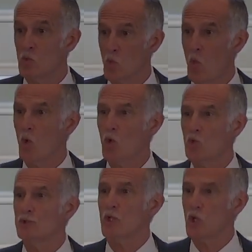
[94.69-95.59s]
who are
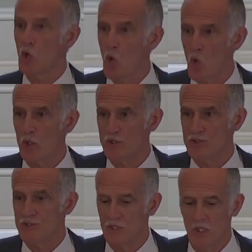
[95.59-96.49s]
world
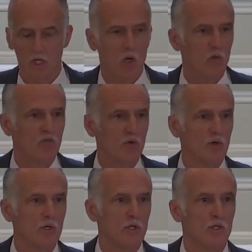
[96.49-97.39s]
lords
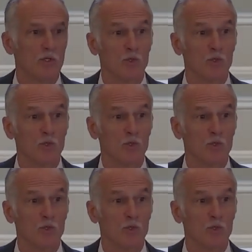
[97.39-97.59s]
over